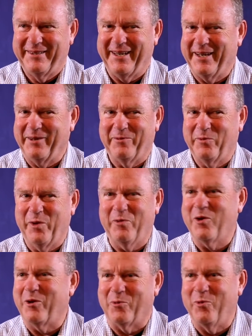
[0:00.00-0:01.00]
Now,
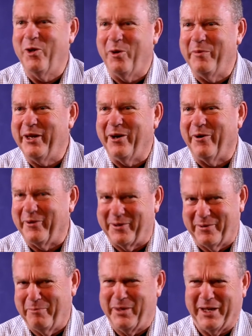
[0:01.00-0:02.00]
we've gone well
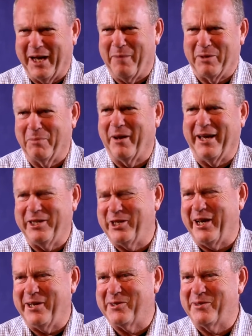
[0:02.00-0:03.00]
beyond being able to play
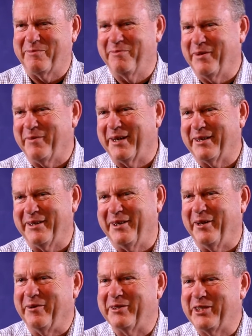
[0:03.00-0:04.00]
chess.
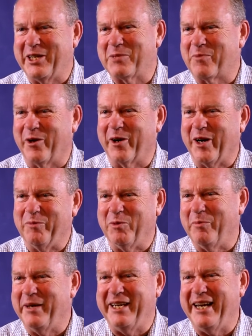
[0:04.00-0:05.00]
You know, a chess
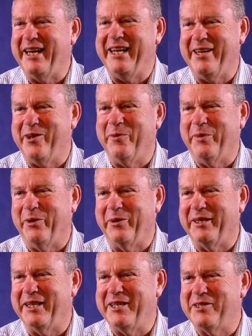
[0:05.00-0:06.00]
program will beat any
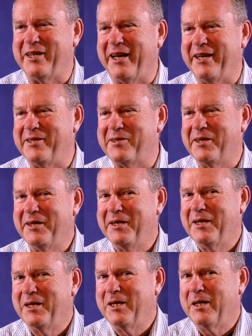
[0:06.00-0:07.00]
humanoid these days.
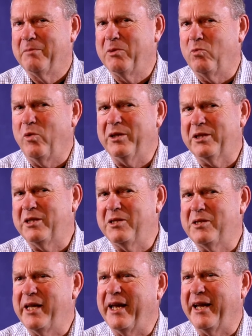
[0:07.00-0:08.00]
But what
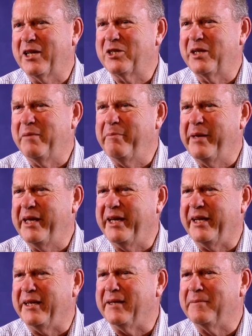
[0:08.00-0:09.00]
does that actually
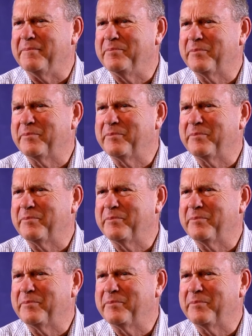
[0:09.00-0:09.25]
mean?